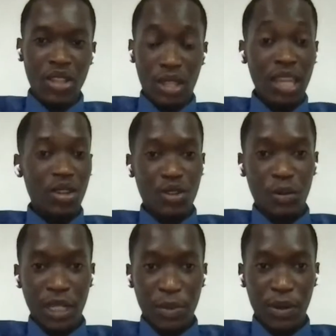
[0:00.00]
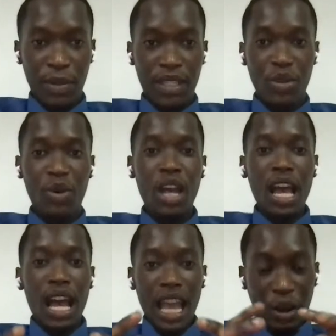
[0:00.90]
So thank you so much, Marty. So
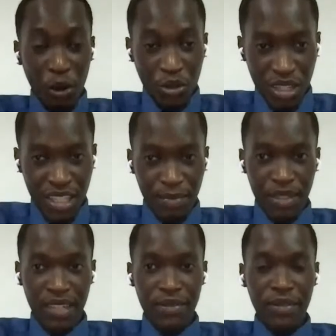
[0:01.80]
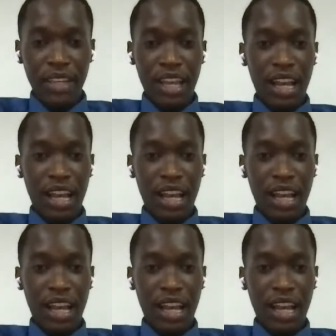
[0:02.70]
a contraceptive,